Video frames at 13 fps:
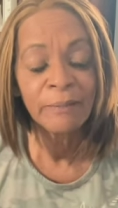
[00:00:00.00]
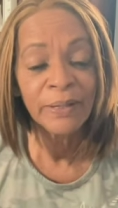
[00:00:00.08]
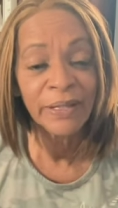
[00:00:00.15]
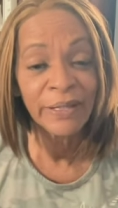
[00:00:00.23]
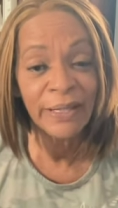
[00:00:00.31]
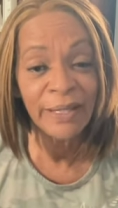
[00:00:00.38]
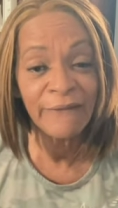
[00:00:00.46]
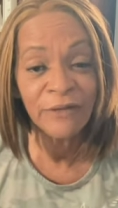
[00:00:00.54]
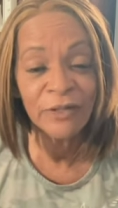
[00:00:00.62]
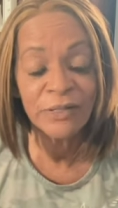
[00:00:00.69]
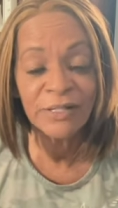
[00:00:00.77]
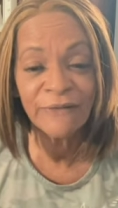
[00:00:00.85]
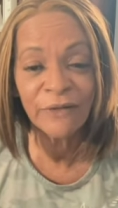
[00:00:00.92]

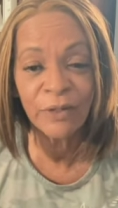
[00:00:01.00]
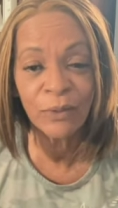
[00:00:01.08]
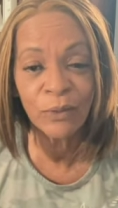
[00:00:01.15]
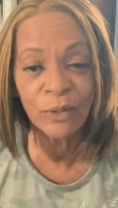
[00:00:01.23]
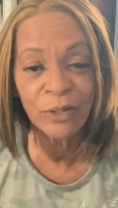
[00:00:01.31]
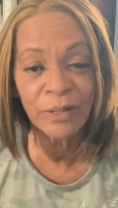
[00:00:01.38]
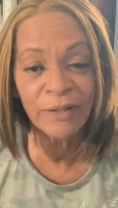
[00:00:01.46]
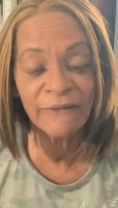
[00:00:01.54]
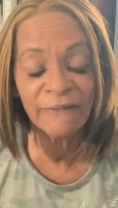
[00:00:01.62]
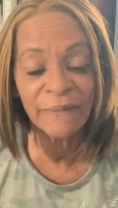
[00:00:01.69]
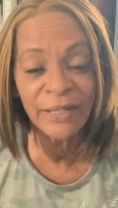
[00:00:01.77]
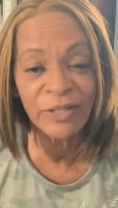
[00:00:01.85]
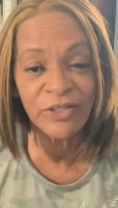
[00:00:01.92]
believers for the work of
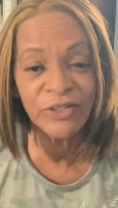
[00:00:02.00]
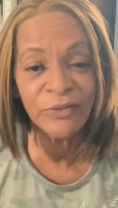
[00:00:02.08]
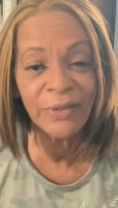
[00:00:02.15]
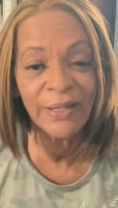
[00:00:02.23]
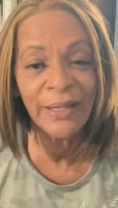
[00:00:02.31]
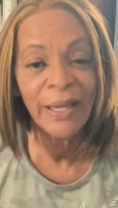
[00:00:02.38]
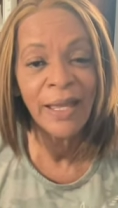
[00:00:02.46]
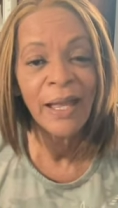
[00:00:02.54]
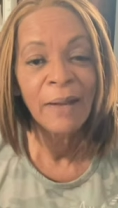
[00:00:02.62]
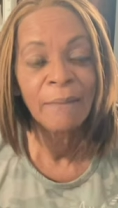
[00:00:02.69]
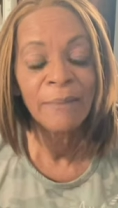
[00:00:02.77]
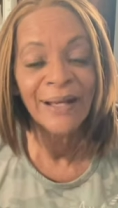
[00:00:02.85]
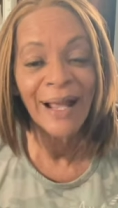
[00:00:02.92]
ministry,
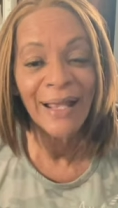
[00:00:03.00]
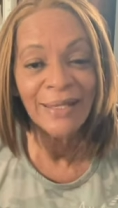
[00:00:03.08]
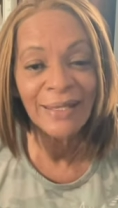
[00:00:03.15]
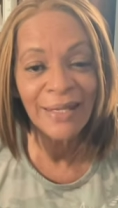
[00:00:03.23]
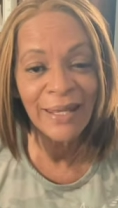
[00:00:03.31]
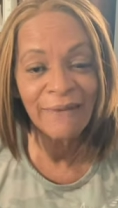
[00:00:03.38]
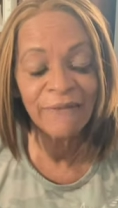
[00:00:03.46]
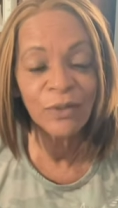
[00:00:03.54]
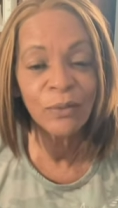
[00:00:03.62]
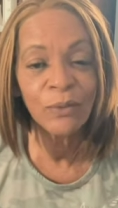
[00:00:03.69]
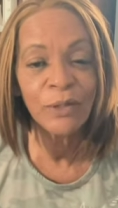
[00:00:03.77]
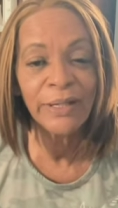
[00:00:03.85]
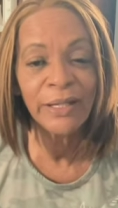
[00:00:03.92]
but I never
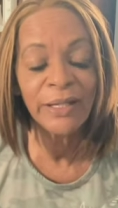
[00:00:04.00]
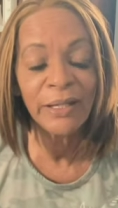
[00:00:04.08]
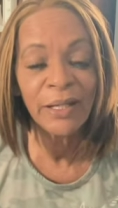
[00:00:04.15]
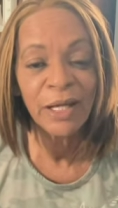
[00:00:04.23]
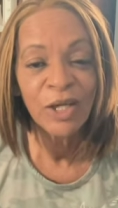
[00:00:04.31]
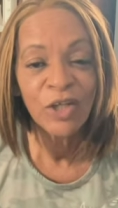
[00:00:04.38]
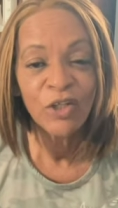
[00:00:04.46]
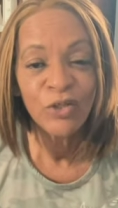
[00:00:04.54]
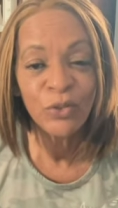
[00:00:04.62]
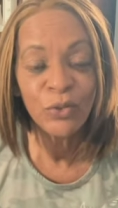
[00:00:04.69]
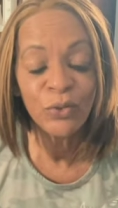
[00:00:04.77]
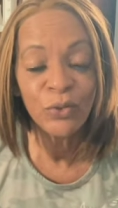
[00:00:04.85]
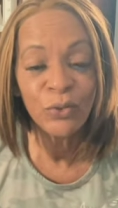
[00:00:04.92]
wanted
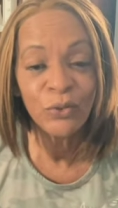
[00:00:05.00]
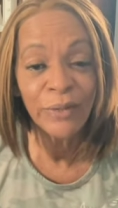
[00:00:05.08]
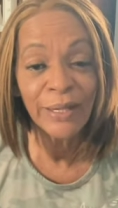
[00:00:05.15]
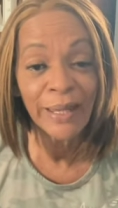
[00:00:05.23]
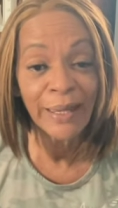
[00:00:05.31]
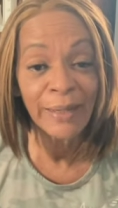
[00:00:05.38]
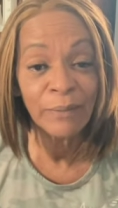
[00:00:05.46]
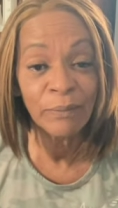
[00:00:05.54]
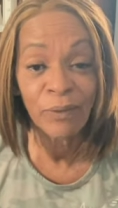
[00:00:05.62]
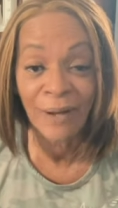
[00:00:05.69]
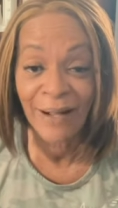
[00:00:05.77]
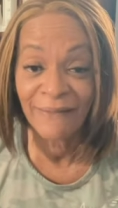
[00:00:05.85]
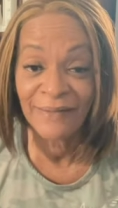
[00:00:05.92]
to create
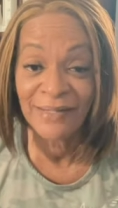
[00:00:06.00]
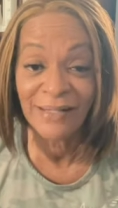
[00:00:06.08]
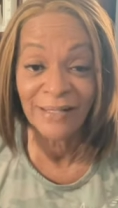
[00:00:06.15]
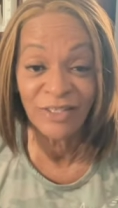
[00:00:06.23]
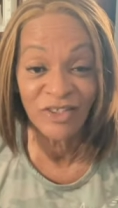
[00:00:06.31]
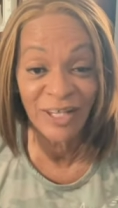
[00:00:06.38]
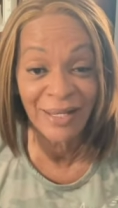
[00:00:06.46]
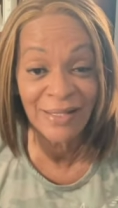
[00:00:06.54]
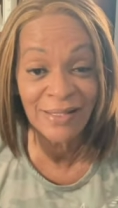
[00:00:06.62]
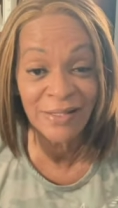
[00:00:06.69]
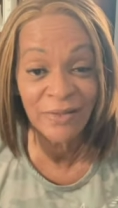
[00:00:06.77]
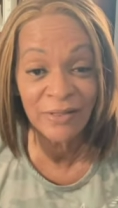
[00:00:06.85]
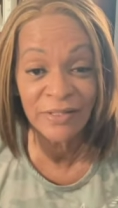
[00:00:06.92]
prophecy
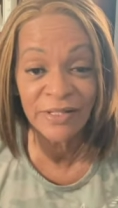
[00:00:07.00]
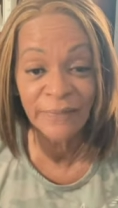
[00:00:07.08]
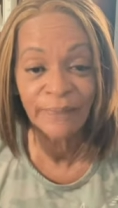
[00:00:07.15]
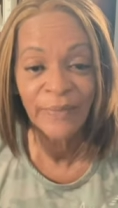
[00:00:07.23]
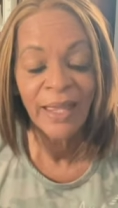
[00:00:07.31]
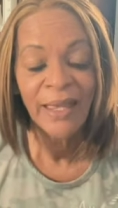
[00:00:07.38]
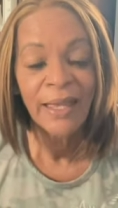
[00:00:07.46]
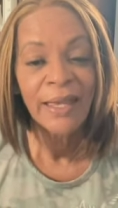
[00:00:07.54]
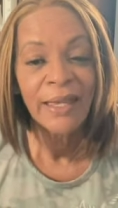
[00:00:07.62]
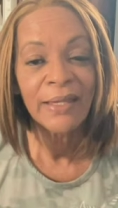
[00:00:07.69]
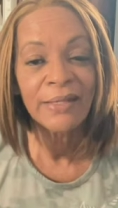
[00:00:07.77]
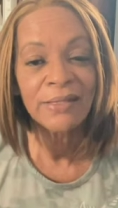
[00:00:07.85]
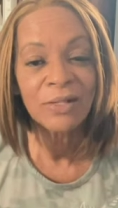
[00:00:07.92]
chasers.
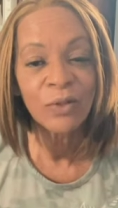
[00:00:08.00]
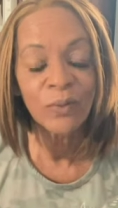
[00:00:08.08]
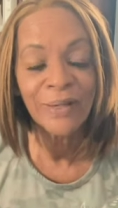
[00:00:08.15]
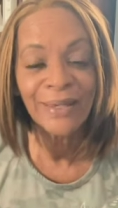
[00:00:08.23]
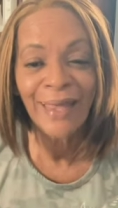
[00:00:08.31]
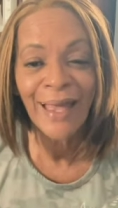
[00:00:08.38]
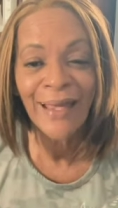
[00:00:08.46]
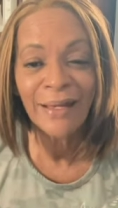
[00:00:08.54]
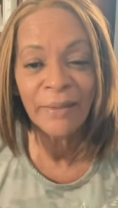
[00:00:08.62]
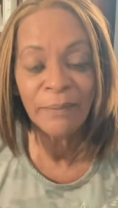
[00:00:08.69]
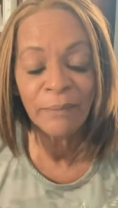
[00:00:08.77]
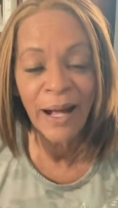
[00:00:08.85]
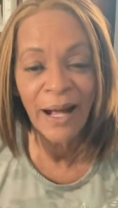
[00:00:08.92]
And so, with that
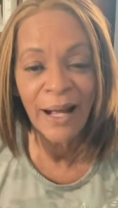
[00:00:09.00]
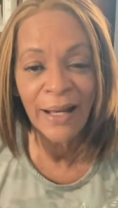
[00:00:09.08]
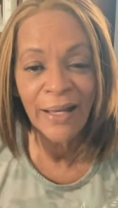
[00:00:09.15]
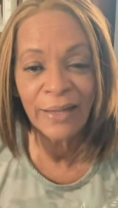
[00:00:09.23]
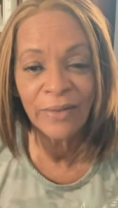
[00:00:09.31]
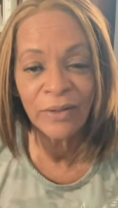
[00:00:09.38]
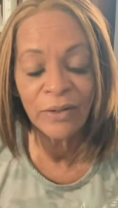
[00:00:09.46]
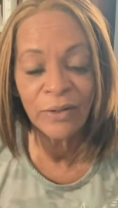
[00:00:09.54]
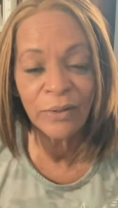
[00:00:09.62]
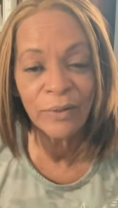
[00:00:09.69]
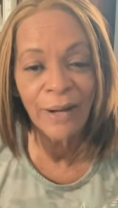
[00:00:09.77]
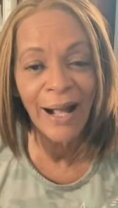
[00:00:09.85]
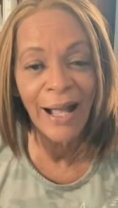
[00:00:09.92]
in mind,
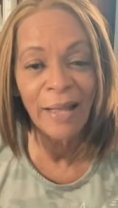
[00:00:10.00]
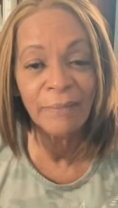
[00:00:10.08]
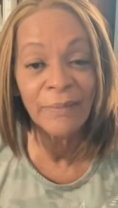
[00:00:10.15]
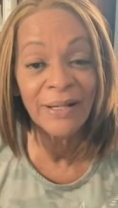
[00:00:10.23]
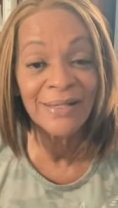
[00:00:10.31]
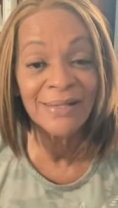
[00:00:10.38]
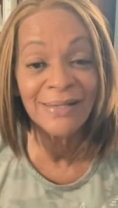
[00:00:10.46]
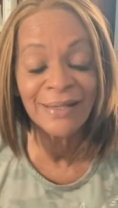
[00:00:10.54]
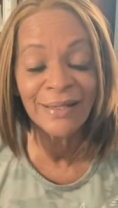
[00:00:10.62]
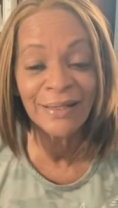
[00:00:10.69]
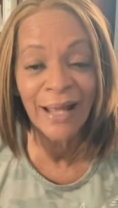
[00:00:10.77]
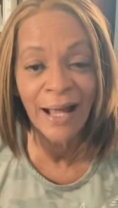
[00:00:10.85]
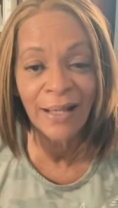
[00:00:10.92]
though, I must
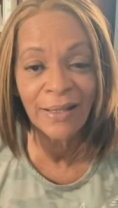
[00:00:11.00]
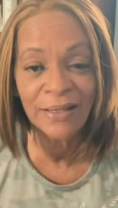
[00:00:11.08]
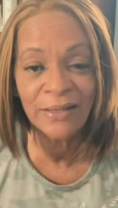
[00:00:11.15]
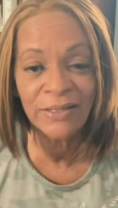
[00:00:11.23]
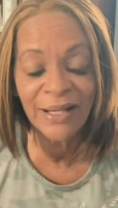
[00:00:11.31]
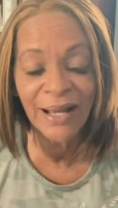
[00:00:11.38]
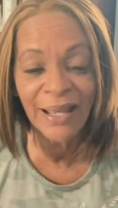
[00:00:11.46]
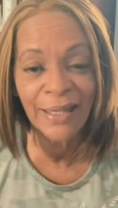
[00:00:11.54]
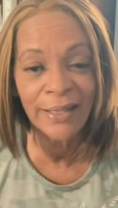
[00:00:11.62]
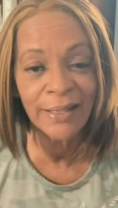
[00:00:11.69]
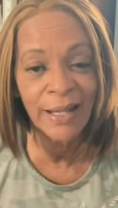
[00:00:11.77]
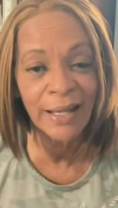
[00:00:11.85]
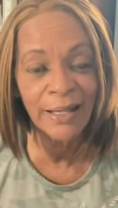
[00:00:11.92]
acknowledge that I
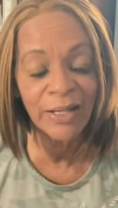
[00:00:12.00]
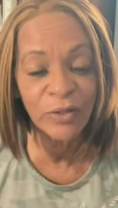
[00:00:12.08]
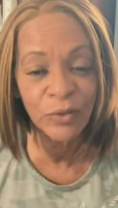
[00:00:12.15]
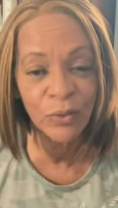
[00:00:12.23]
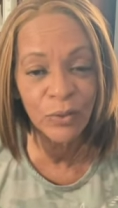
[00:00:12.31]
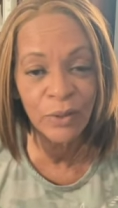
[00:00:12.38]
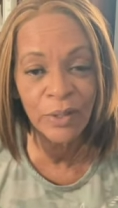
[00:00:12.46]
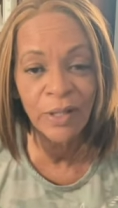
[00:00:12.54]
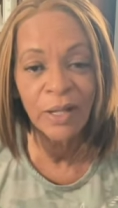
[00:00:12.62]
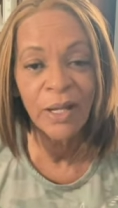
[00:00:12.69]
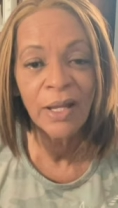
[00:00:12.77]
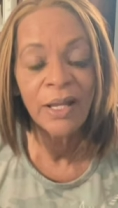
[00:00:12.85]
cannot ignore